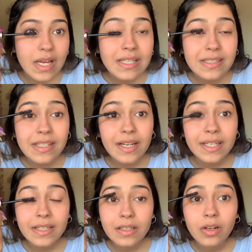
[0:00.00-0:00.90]
I
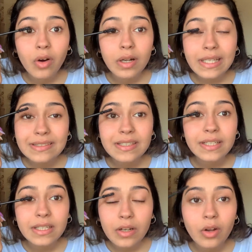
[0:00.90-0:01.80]
studied a lot,
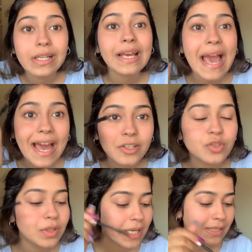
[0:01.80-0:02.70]
like
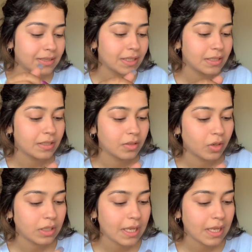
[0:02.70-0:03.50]
actually I studied a lot.